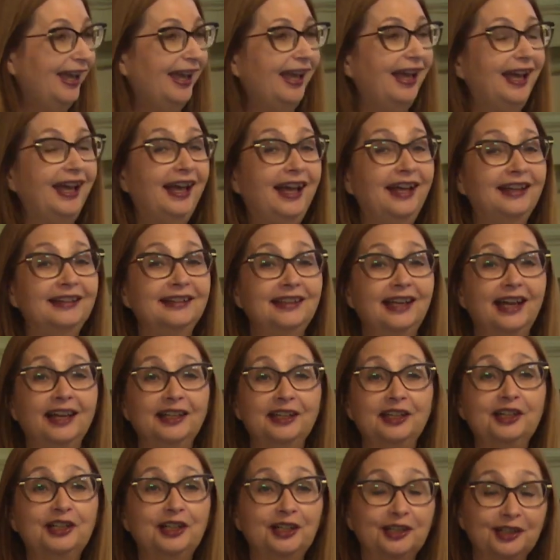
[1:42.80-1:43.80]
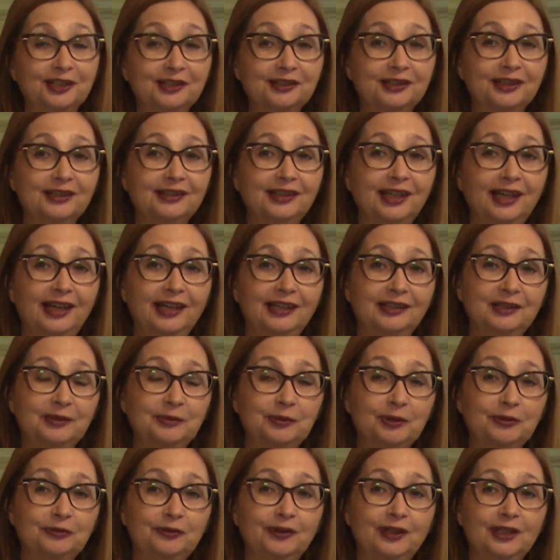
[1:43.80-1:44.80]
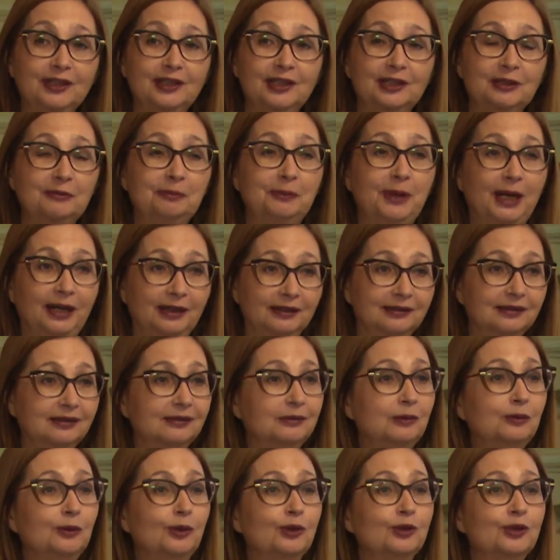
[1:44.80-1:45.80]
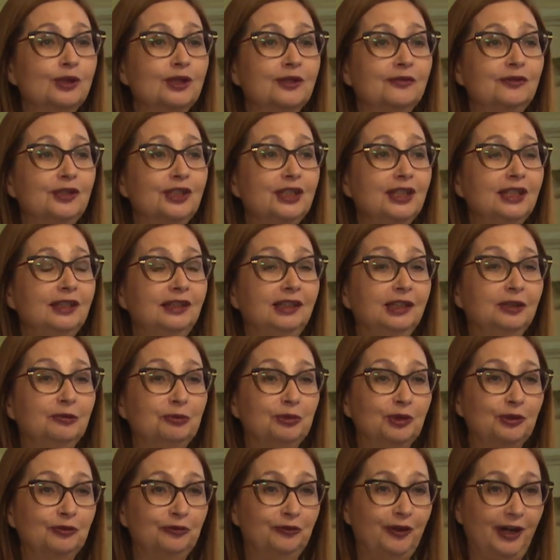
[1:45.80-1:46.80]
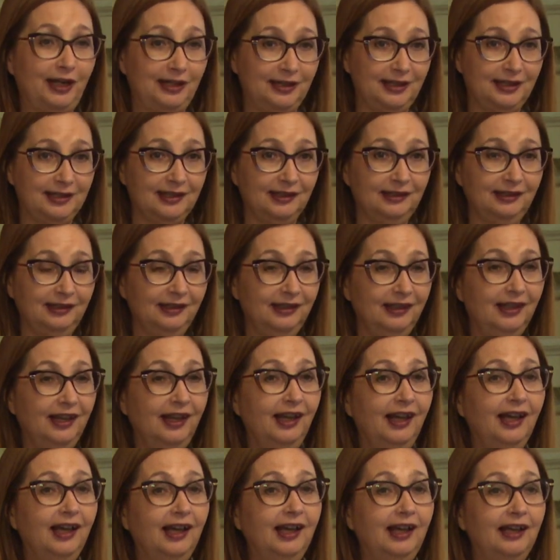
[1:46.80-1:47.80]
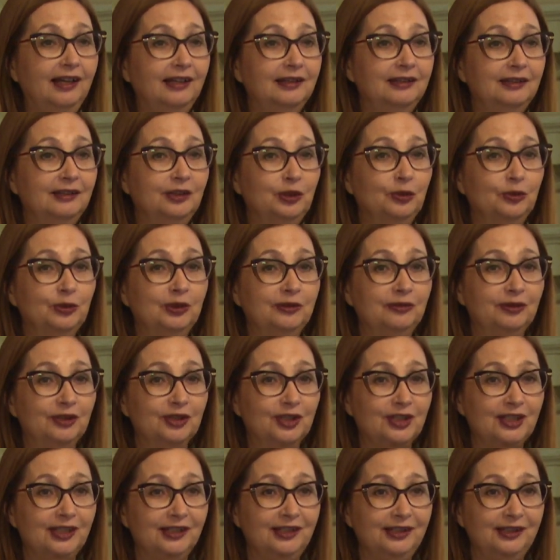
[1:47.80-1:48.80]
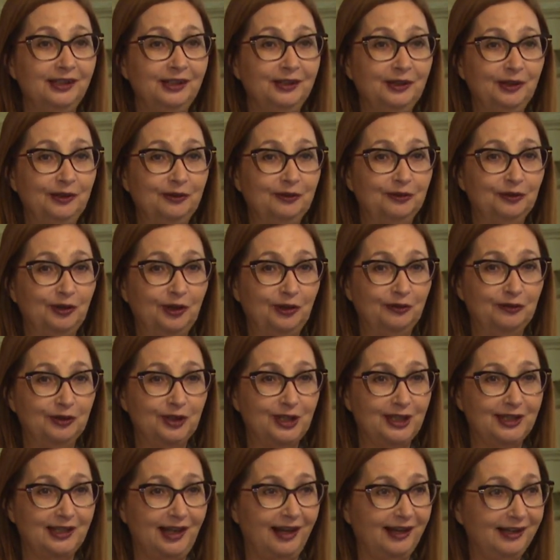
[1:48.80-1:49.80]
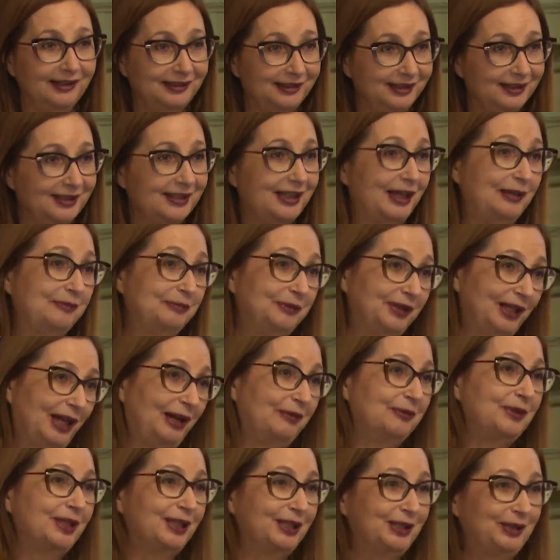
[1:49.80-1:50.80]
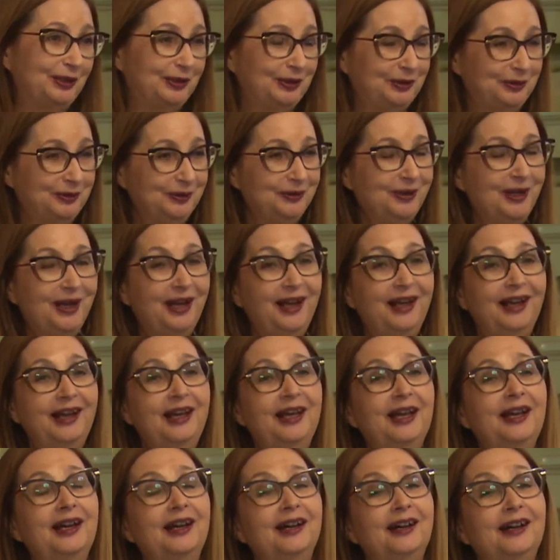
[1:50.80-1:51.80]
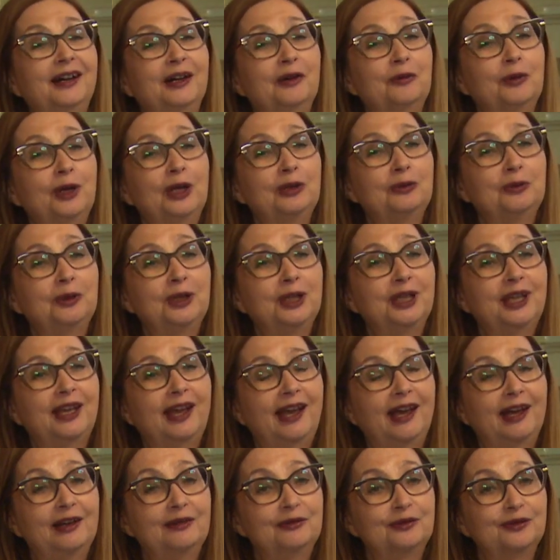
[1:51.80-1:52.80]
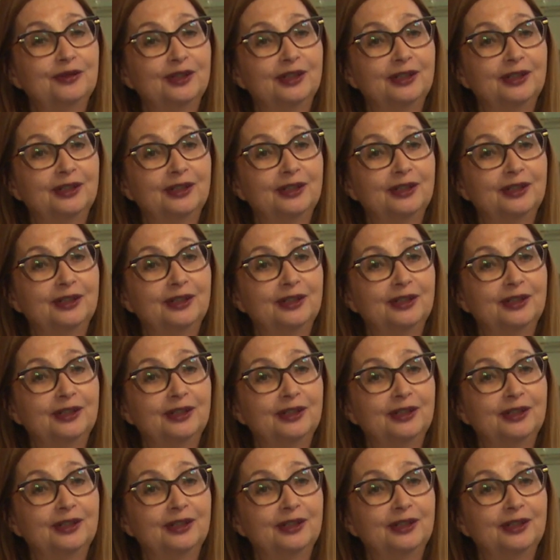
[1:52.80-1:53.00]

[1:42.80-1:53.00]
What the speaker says: and I heard that Professor Mádl was the visiting professor at the University of Novi Sad some time ago, when we have